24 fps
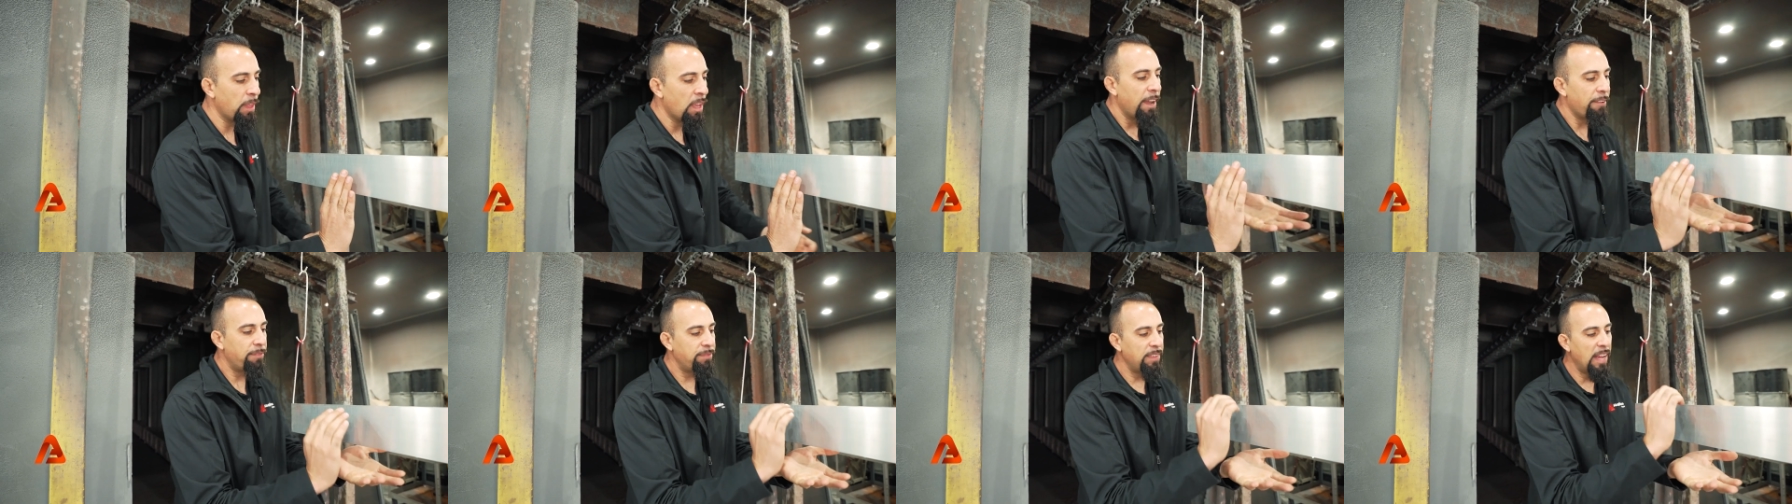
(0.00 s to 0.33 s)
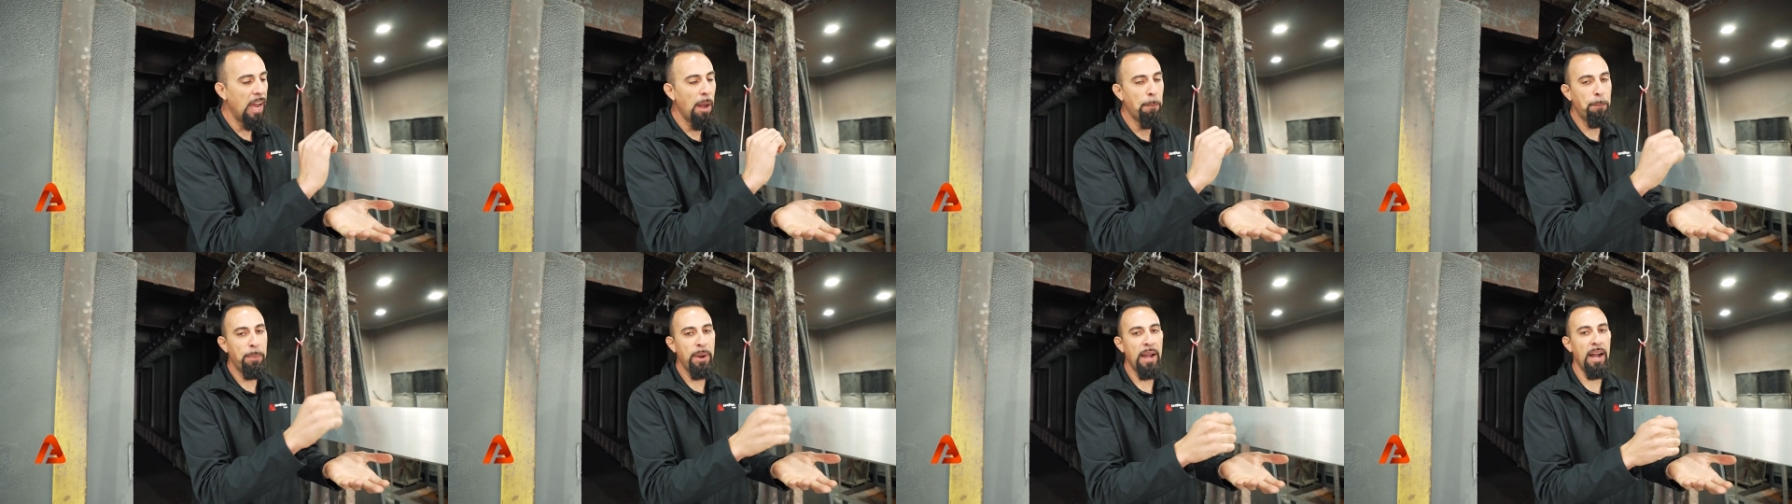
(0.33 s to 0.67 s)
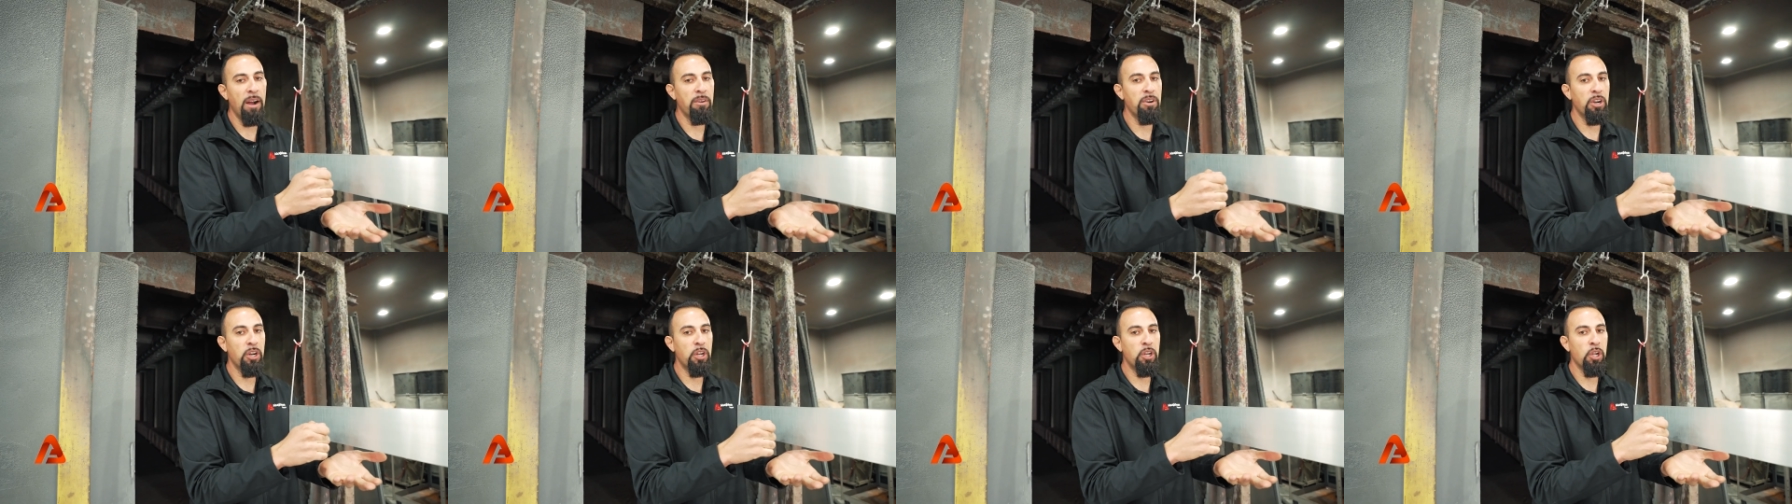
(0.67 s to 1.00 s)
if that
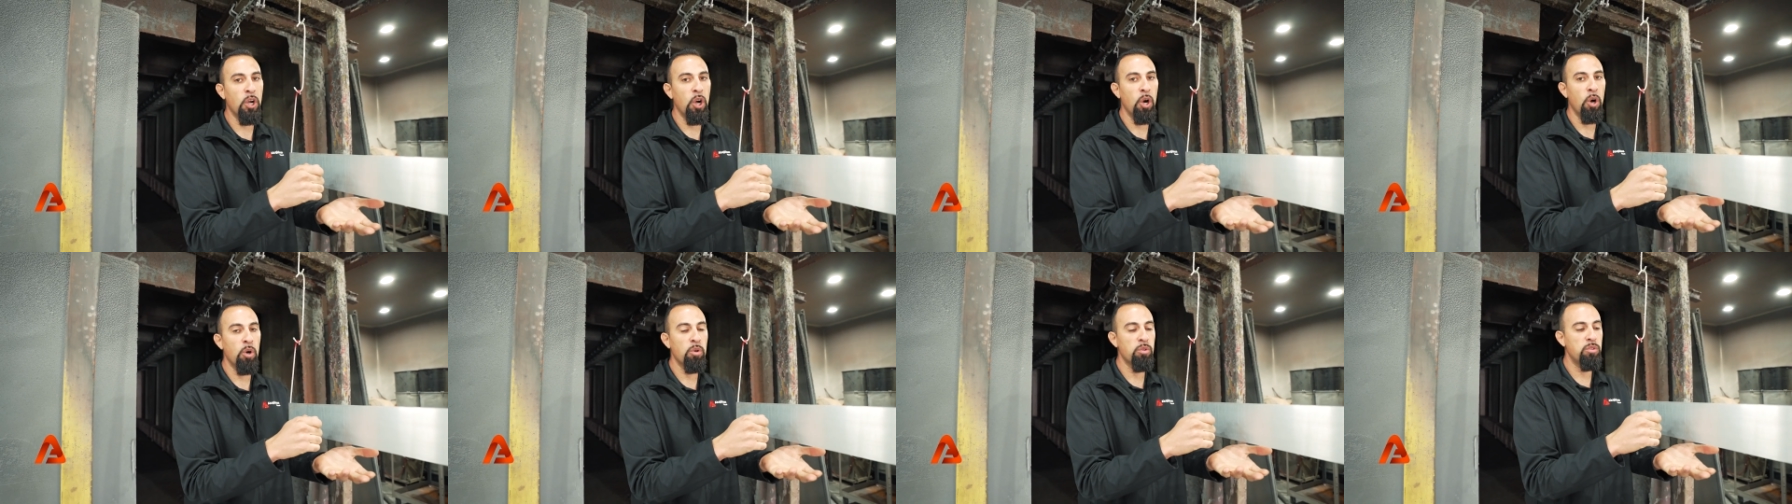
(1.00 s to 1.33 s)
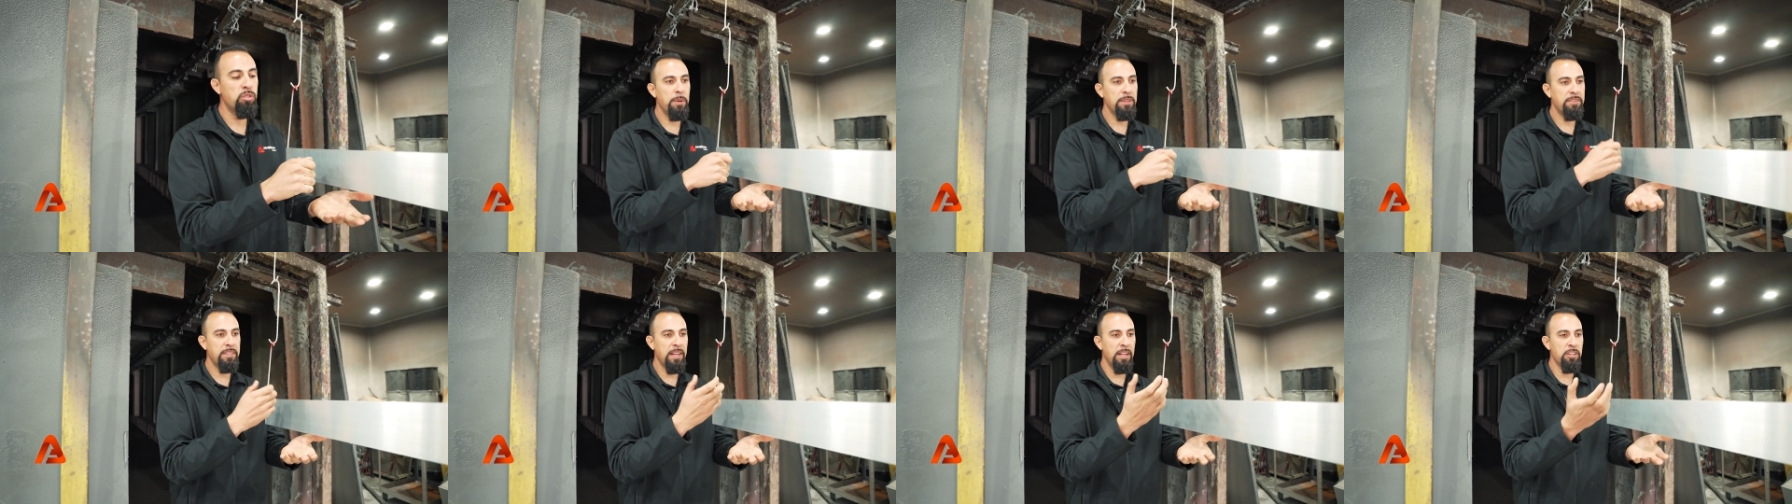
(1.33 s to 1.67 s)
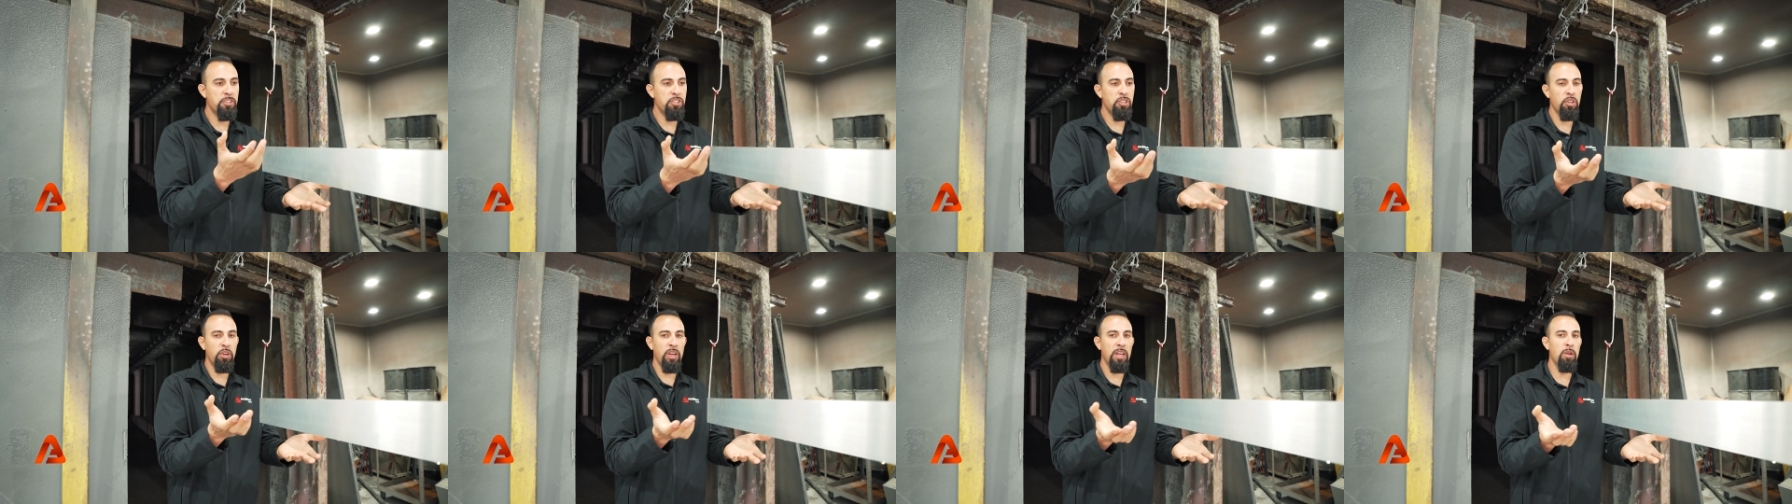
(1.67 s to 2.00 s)
powder coat
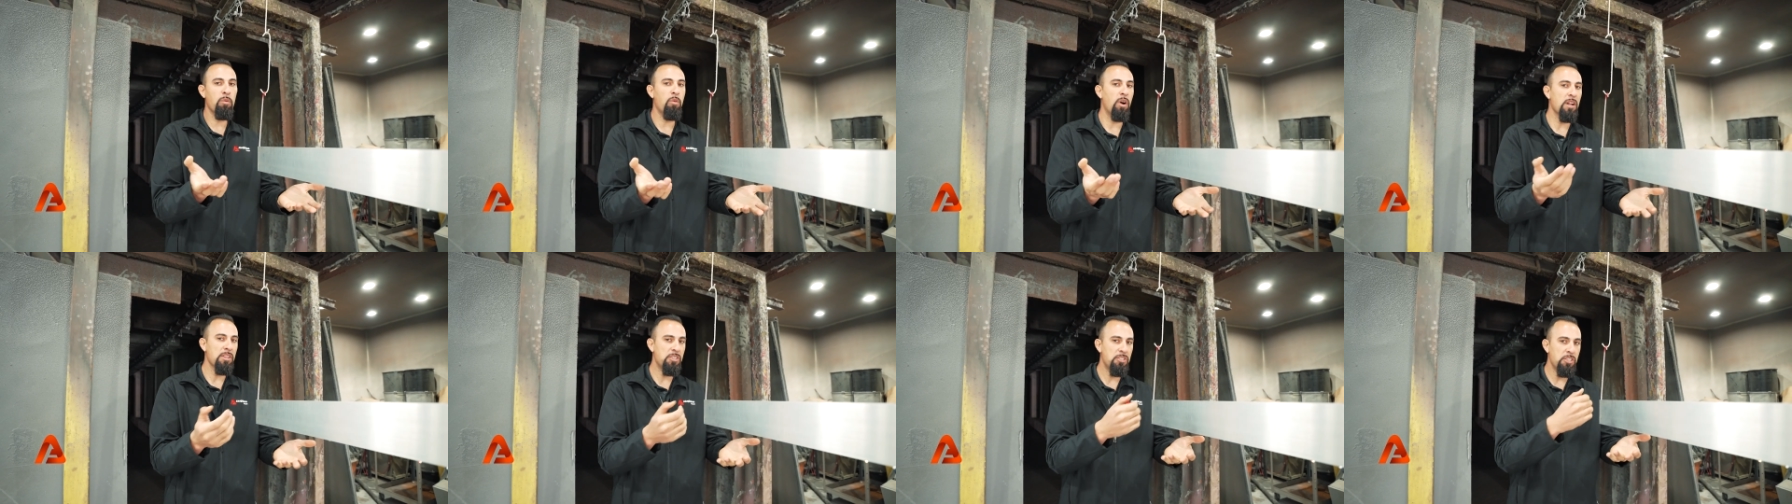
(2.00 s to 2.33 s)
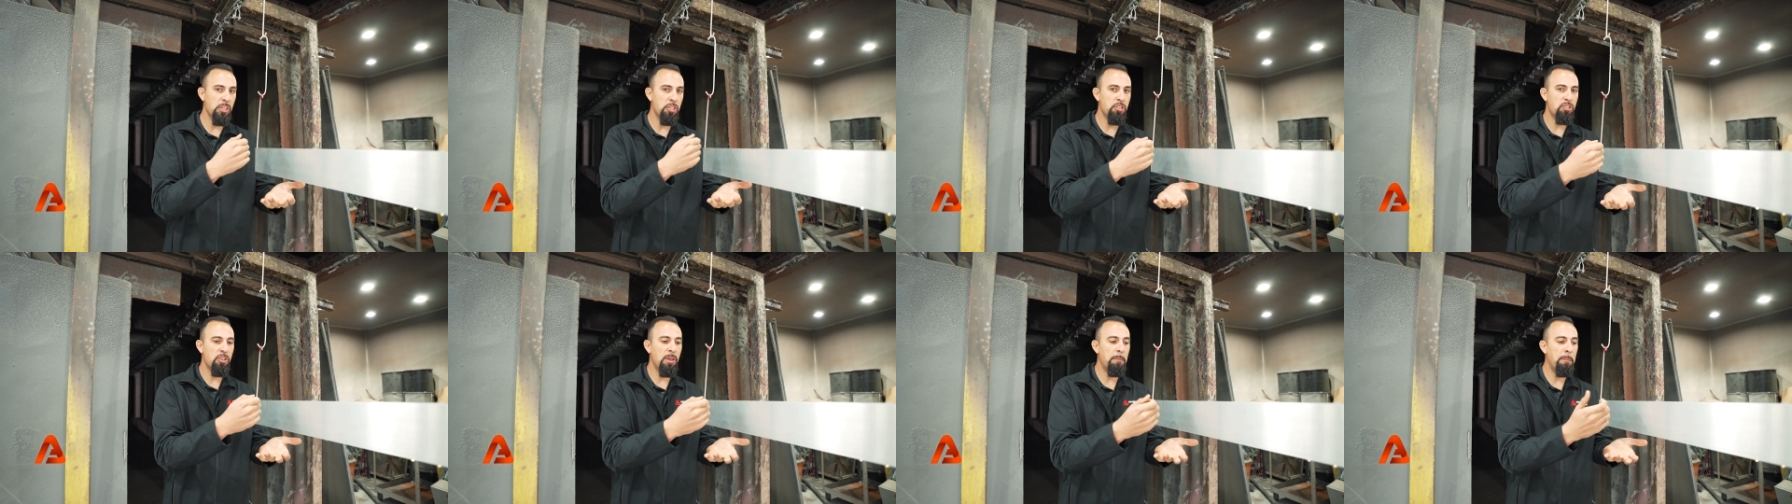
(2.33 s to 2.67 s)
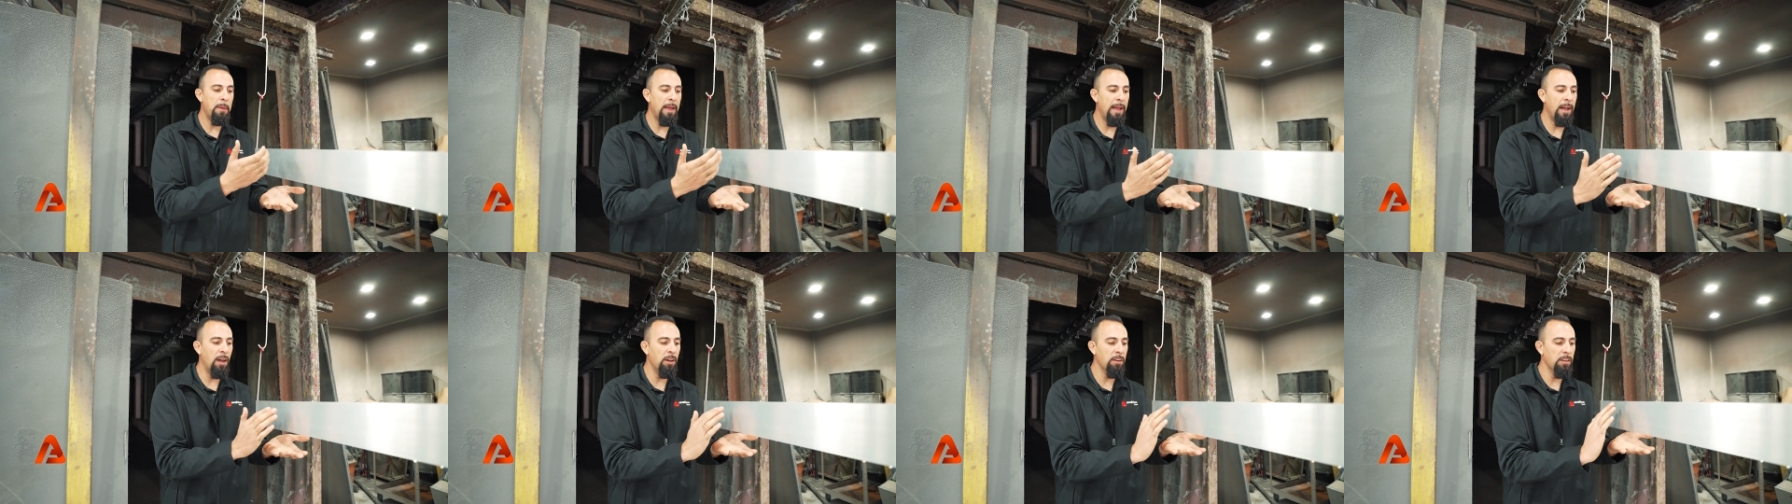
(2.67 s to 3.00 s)
potentially wants to chip
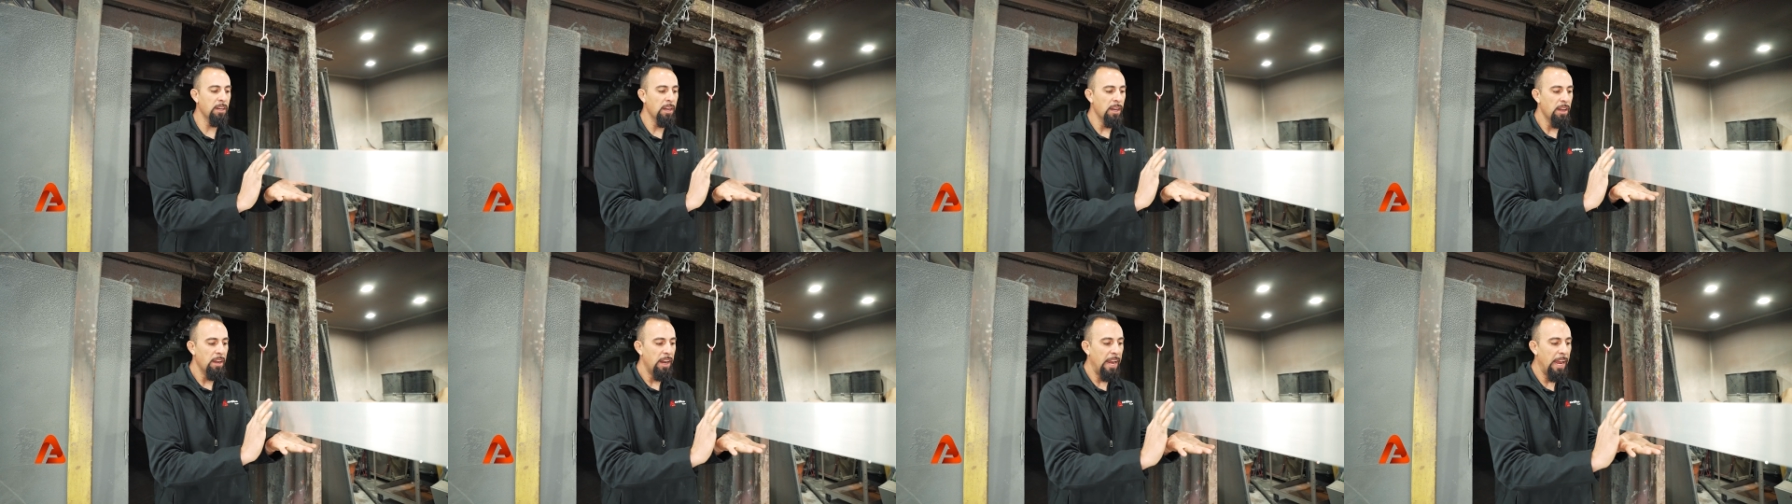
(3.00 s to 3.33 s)
out,